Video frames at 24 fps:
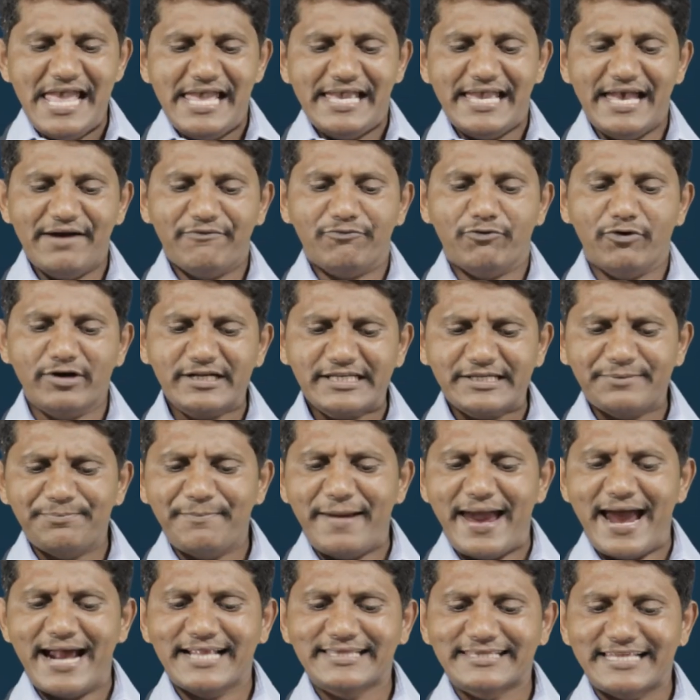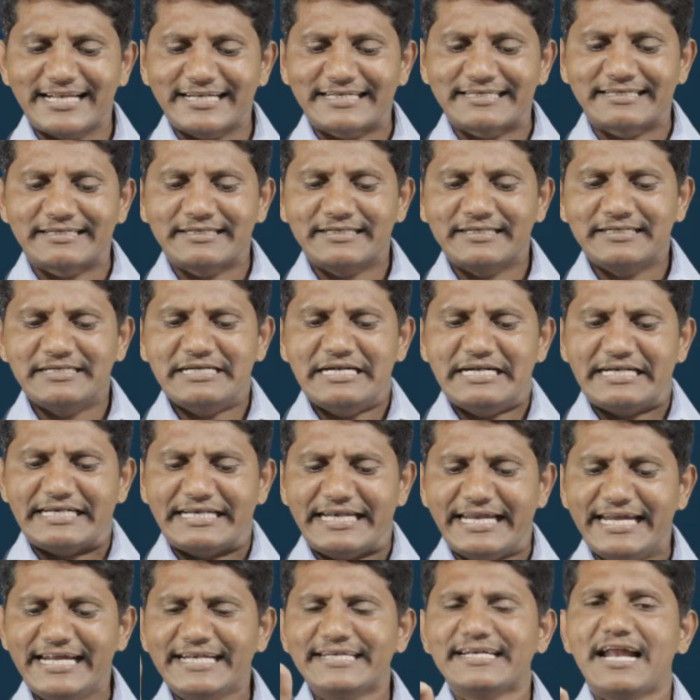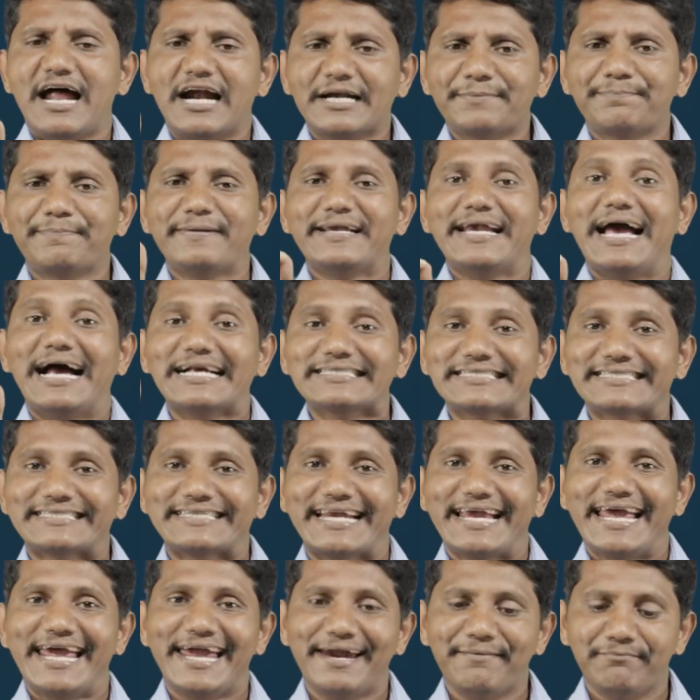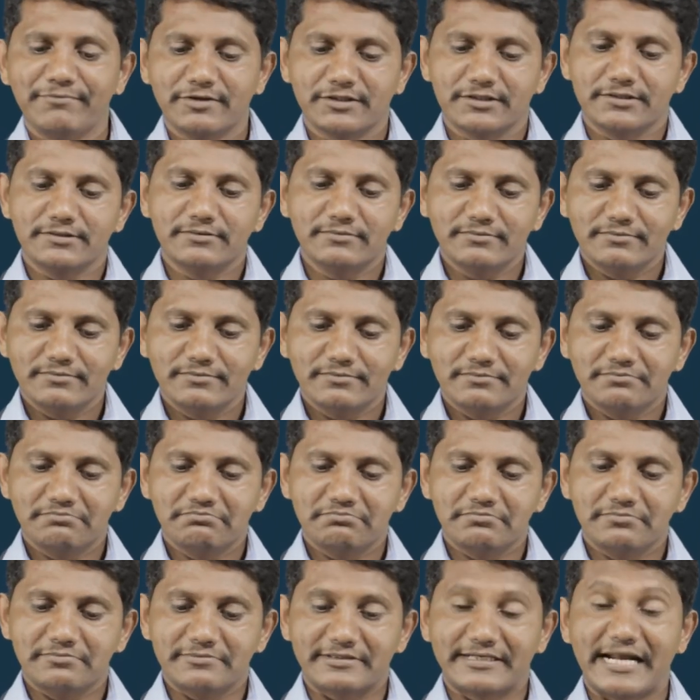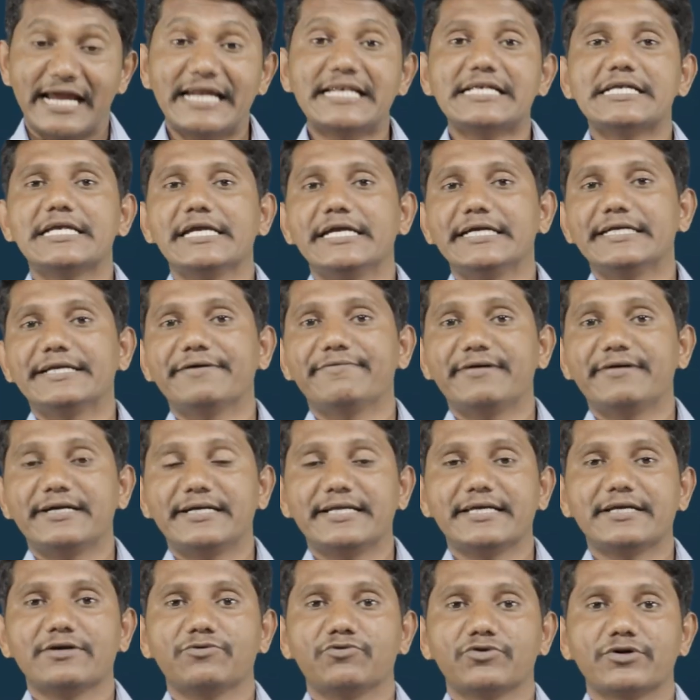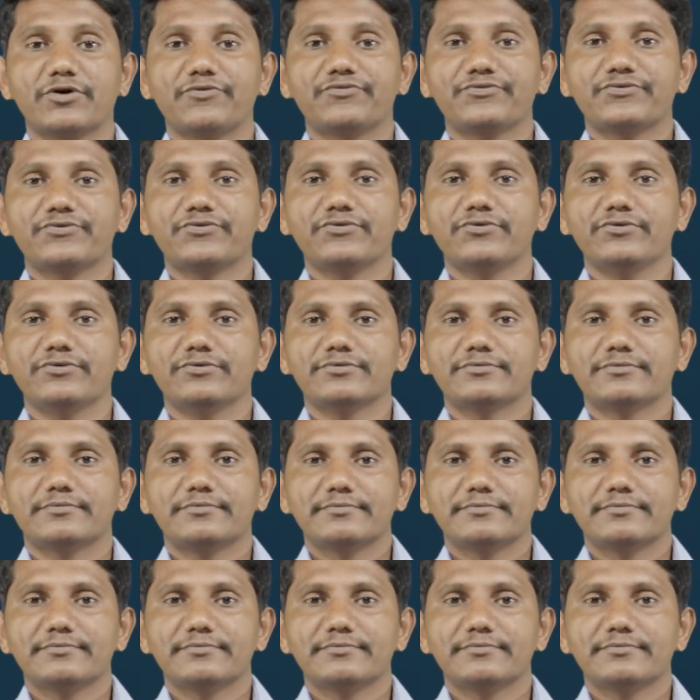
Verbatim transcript: a workman that need not be ashamed, rightly dividing word of truth.